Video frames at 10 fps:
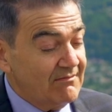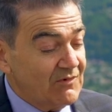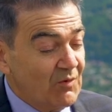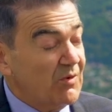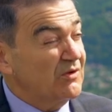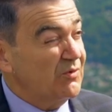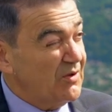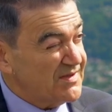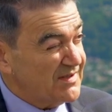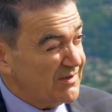don't want to
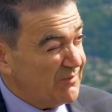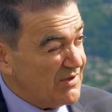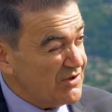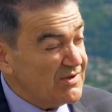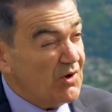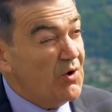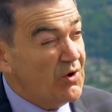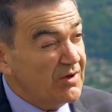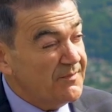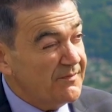answer the questions,
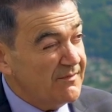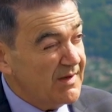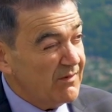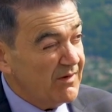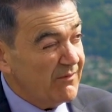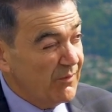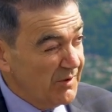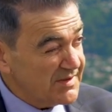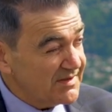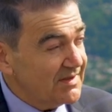or
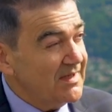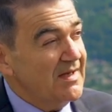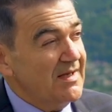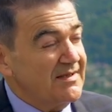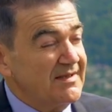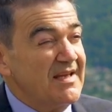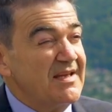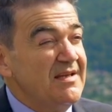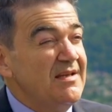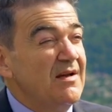worst,
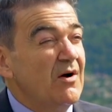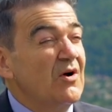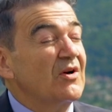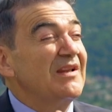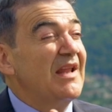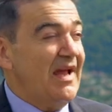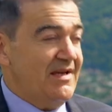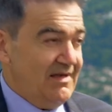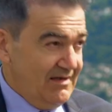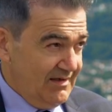they are
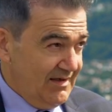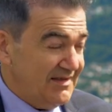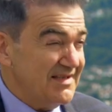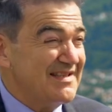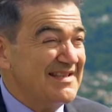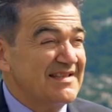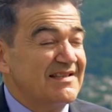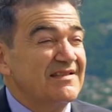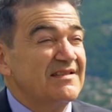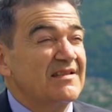lying. Mm-hmm. This is
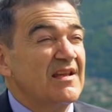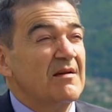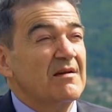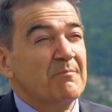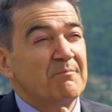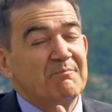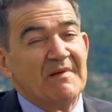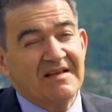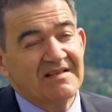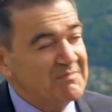the
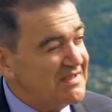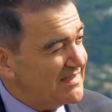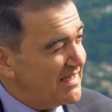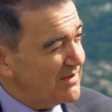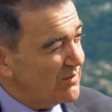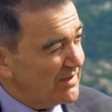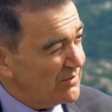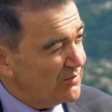biggest mistake you can